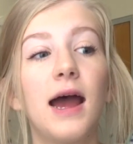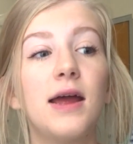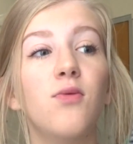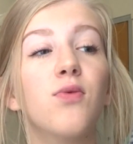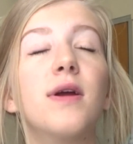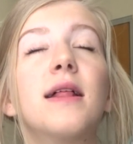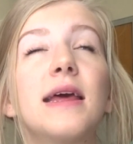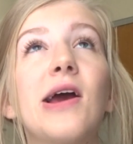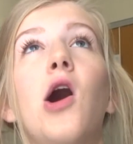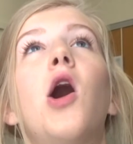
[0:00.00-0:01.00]
It
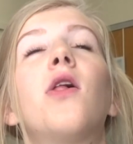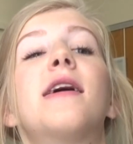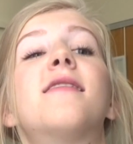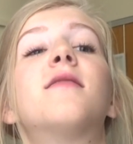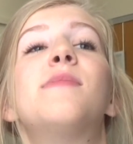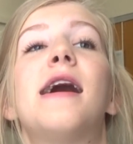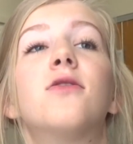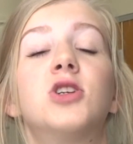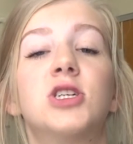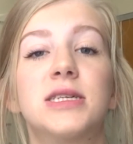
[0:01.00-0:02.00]
really all is
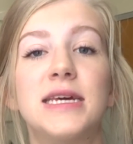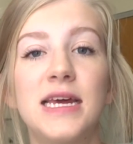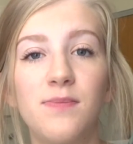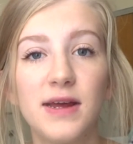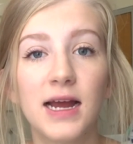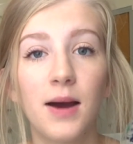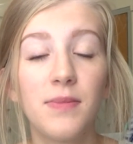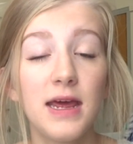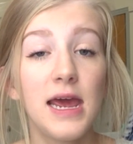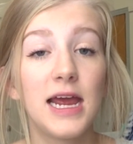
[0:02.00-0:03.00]
about just keeping up
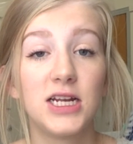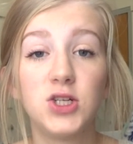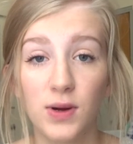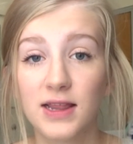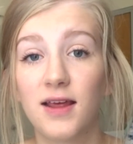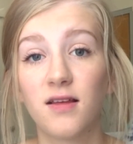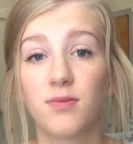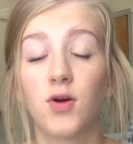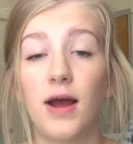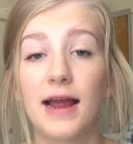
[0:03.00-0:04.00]
and doing things
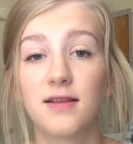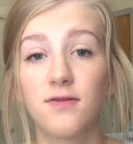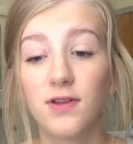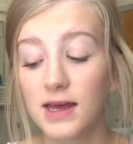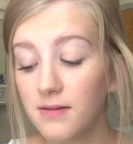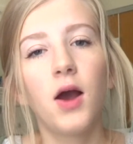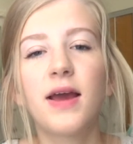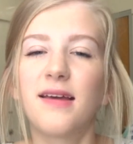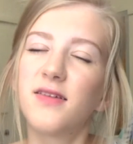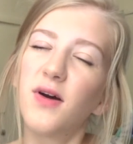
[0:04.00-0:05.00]
proactively.
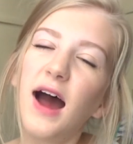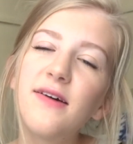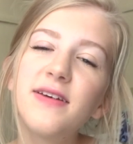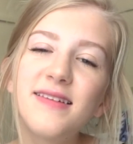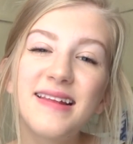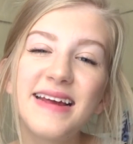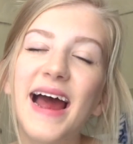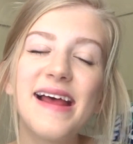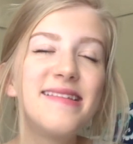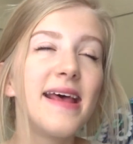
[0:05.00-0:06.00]
Okay, so obviously
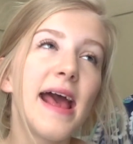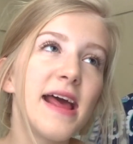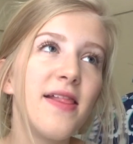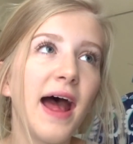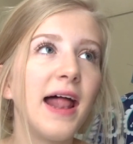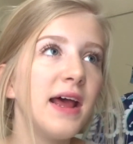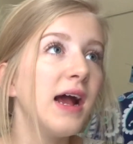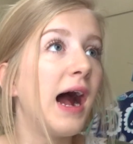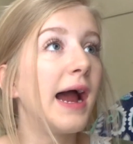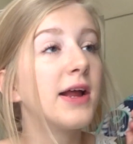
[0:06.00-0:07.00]
I say that
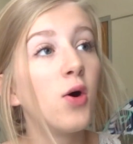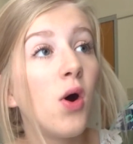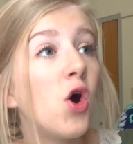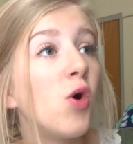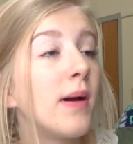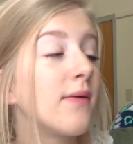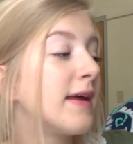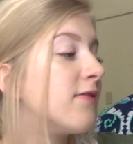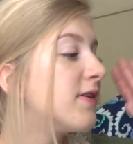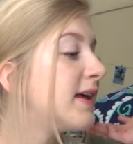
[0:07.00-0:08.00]
I go home, I
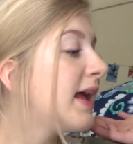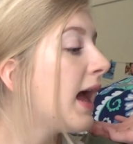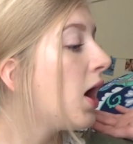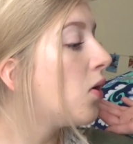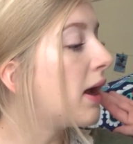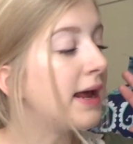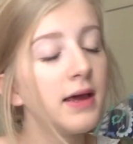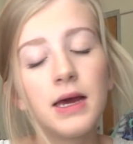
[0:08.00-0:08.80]
write everything out, I